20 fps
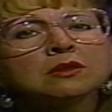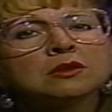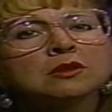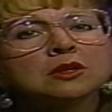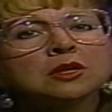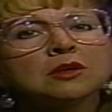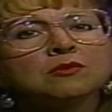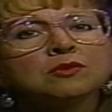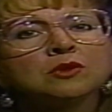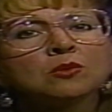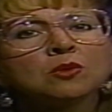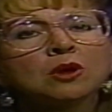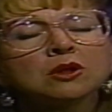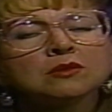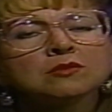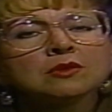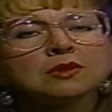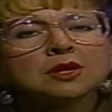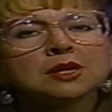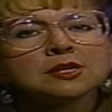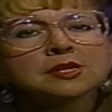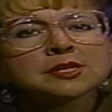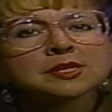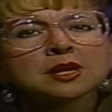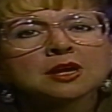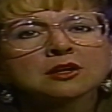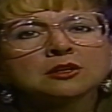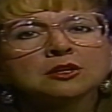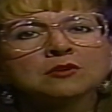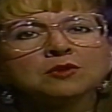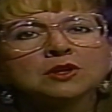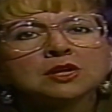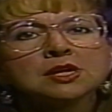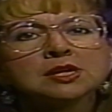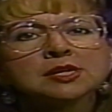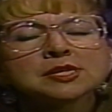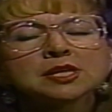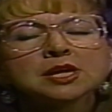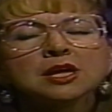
to give you all of the latest activities.